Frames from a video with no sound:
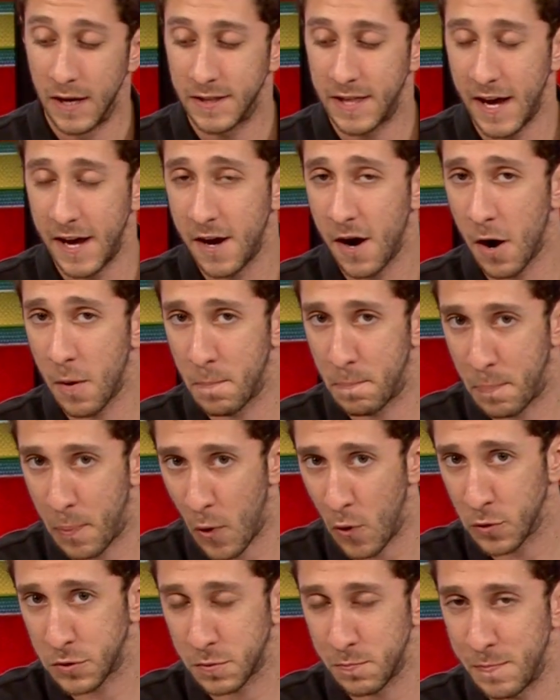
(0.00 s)
they are
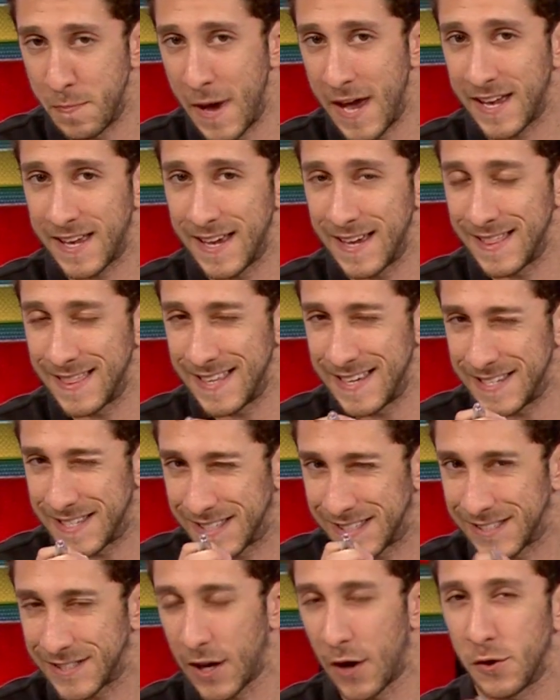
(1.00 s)
both making these
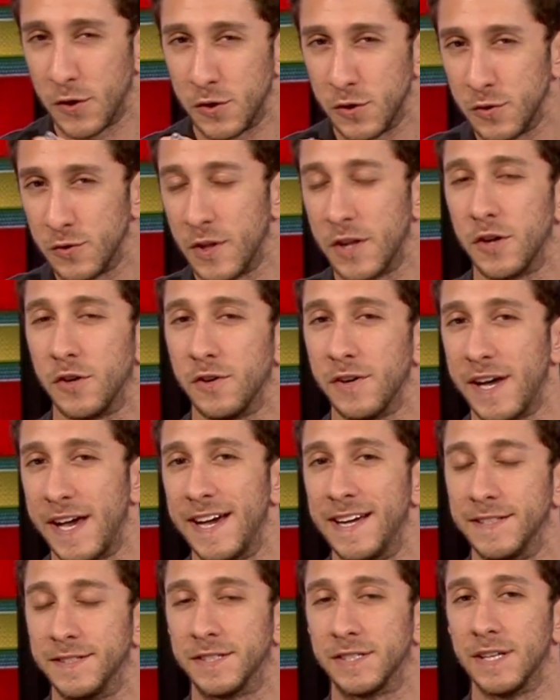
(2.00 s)
subtle little
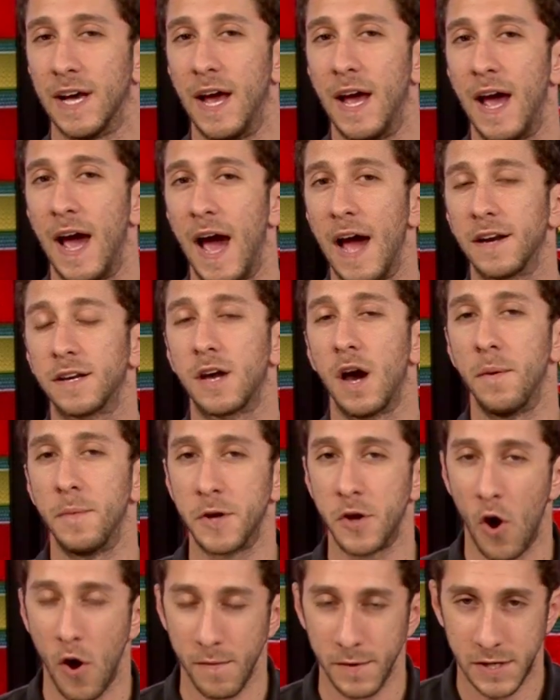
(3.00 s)
hints at
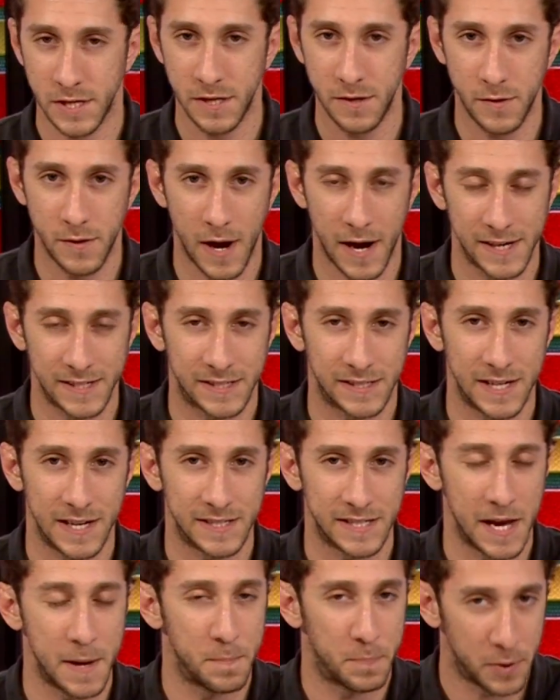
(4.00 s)
coming over to the United
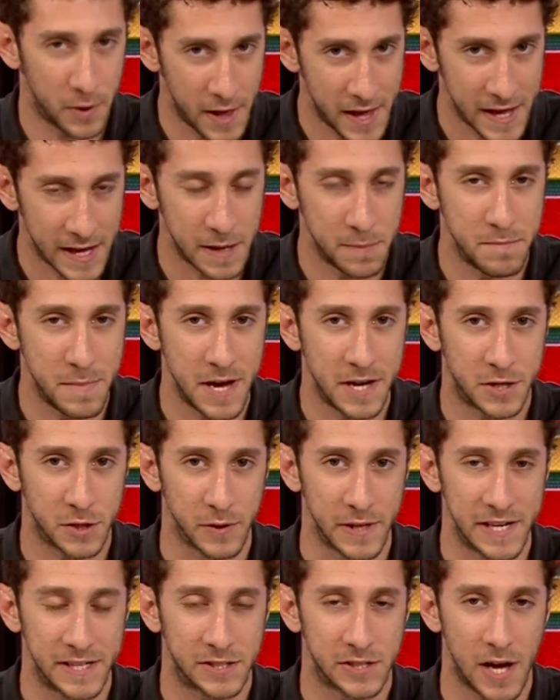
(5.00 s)
States and playing in Major
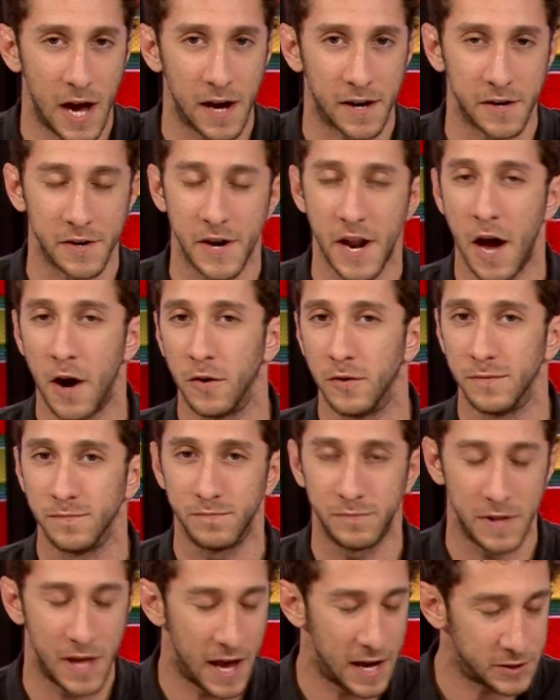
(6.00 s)
League Soccer. Now,
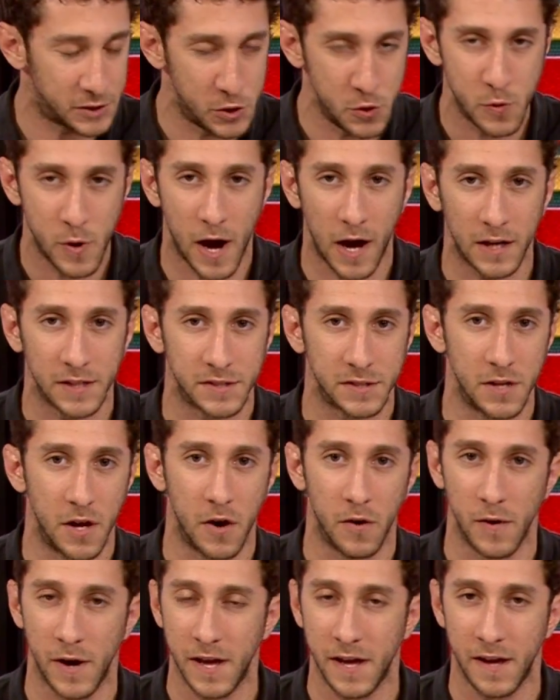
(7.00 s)
as you guys
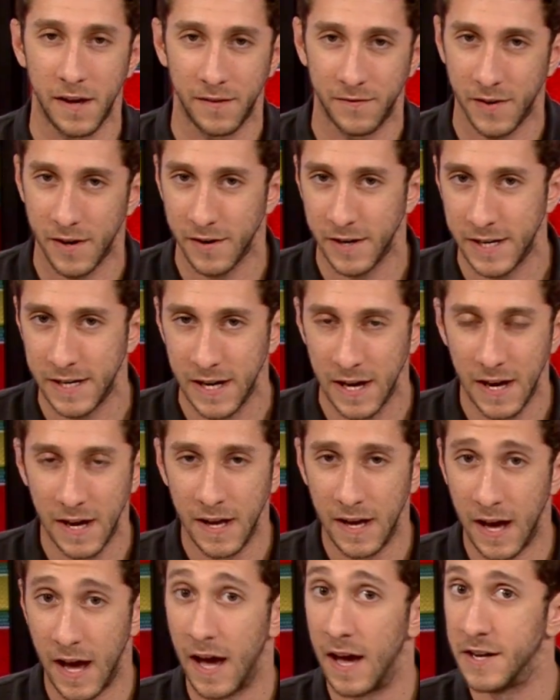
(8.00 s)
know, a, a very
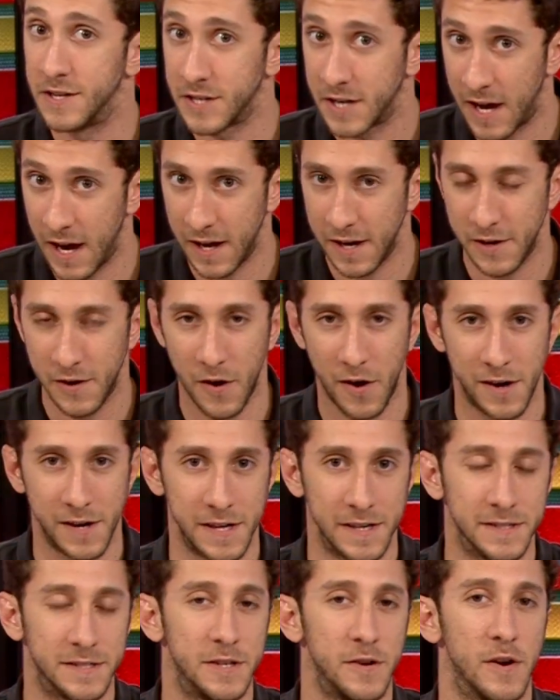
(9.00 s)
educated
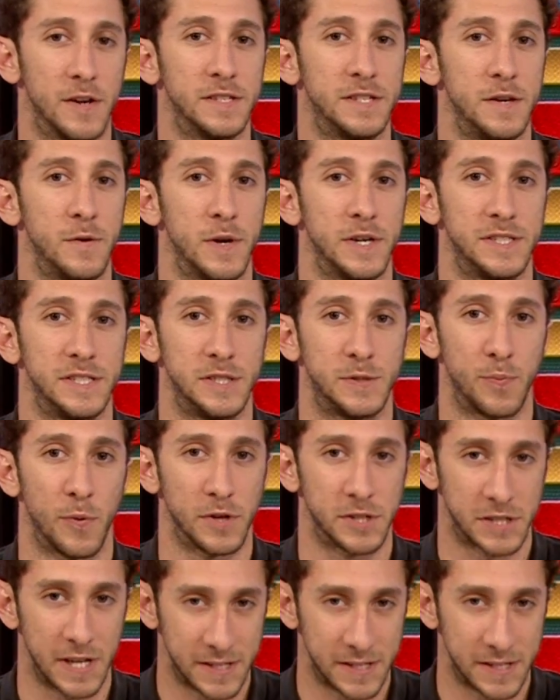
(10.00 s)
audience here on T Y T Sports,